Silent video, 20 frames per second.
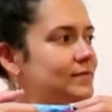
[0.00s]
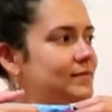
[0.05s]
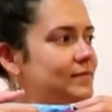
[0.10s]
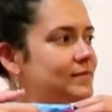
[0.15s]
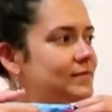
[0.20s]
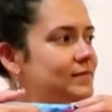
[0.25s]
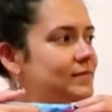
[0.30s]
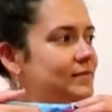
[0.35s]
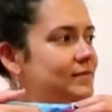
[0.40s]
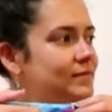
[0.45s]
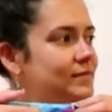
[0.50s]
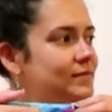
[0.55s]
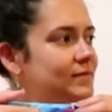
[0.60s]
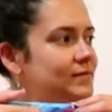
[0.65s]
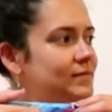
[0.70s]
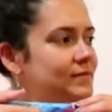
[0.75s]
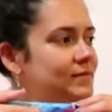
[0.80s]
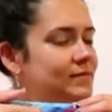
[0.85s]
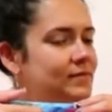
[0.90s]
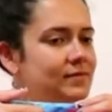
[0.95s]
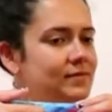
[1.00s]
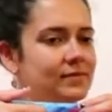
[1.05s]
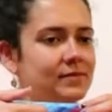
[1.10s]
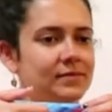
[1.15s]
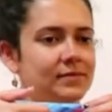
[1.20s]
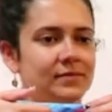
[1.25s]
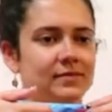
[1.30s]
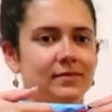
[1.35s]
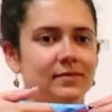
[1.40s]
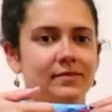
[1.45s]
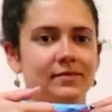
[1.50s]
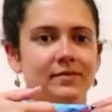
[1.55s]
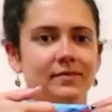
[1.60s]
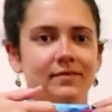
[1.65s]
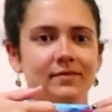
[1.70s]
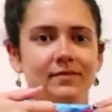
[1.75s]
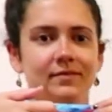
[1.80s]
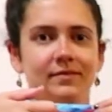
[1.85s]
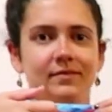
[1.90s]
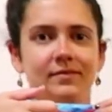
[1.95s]

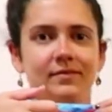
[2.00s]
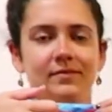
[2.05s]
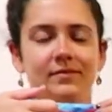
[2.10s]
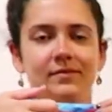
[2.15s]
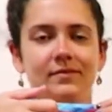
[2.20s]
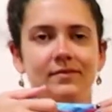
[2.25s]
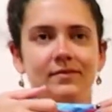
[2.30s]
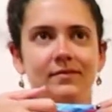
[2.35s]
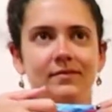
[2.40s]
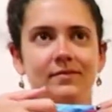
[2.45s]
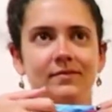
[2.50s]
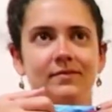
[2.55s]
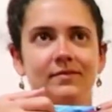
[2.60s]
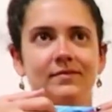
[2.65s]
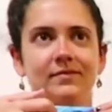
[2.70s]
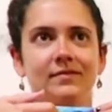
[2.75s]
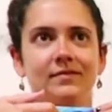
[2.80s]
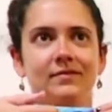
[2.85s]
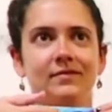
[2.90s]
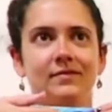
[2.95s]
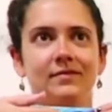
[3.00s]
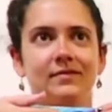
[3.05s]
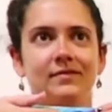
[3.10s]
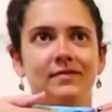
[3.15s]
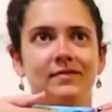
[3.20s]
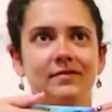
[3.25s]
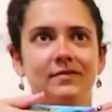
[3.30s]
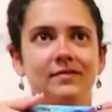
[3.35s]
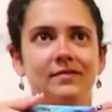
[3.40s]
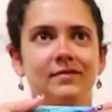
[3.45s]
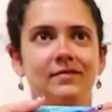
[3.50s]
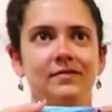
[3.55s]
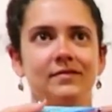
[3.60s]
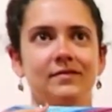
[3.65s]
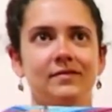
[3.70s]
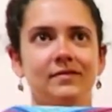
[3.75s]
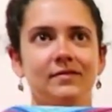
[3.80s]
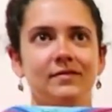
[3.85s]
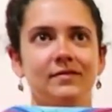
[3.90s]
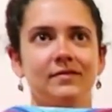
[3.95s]

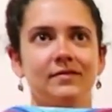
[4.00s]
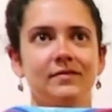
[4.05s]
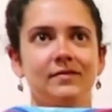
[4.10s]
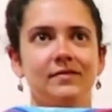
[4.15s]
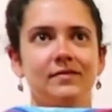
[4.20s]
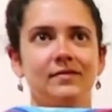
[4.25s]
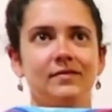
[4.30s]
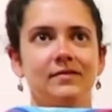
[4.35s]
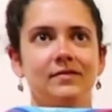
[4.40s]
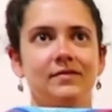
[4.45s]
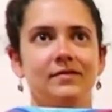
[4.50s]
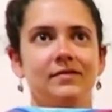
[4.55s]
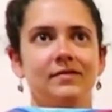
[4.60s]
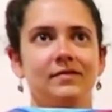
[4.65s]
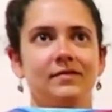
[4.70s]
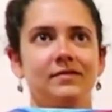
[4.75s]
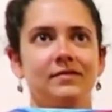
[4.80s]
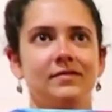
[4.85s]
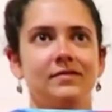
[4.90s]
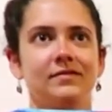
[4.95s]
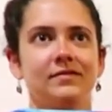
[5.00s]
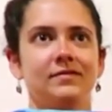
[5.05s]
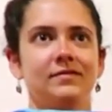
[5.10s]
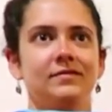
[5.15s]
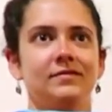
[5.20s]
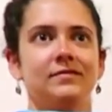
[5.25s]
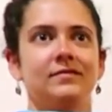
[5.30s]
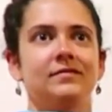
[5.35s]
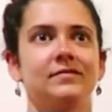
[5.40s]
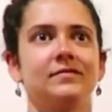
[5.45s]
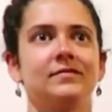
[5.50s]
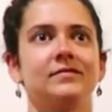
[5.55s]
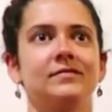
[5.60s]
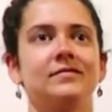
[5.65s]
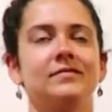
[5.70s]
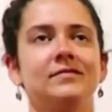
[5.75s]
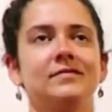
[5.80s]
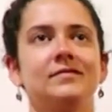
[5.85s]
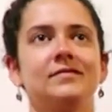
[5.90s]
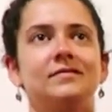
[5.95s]

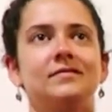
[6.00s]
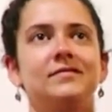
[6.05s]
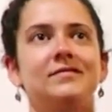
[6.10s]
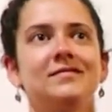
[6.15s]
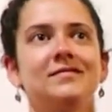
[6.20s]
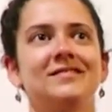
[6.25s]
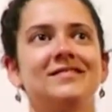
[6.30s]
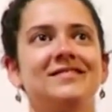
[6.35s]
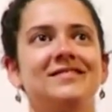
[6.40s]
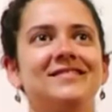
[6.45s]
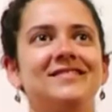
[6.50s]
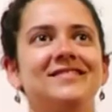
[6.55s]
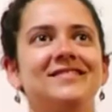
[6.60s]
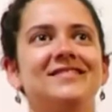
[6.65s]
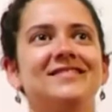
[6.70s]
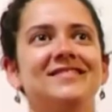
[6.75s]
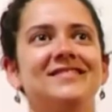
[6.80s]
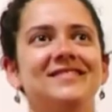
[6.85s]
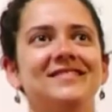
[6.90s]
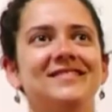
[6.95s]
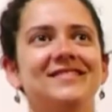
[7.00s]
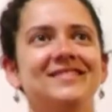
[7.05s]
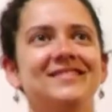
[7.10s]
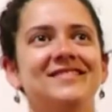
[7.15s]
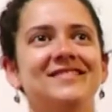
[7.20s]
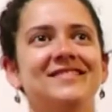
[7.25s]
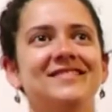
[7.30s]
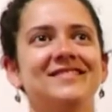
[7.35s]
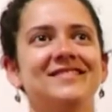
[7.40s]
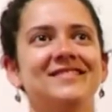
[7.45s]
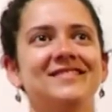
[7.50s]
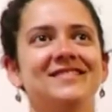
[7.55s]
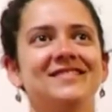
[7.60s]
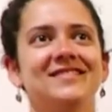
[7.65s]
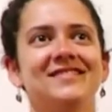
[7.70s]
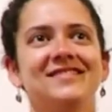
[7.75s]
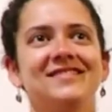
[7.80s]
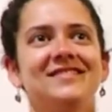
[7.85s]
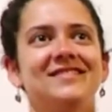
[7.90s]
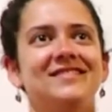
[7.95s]
The person shown says nothing.